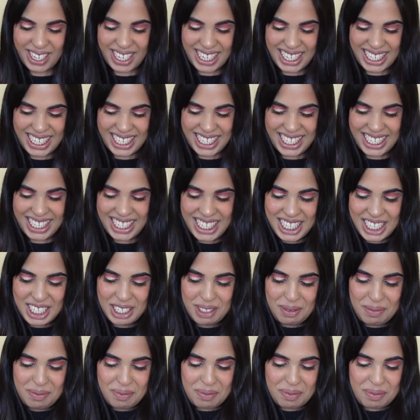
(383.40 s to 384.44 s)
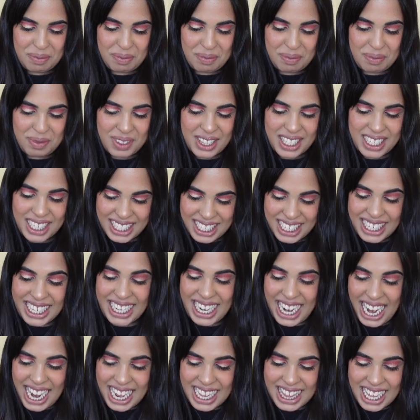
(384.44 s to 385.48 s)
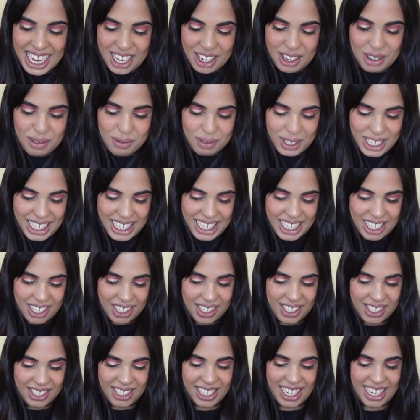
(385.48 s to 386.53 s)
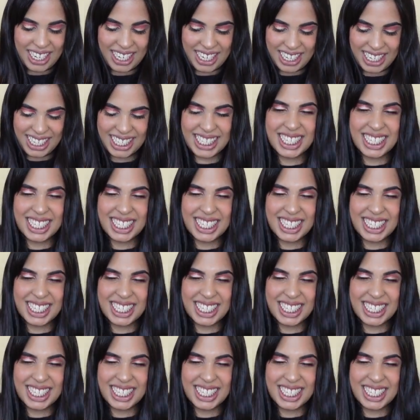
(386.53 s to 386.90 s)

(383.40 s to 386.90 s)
but yeah, they look really good on her.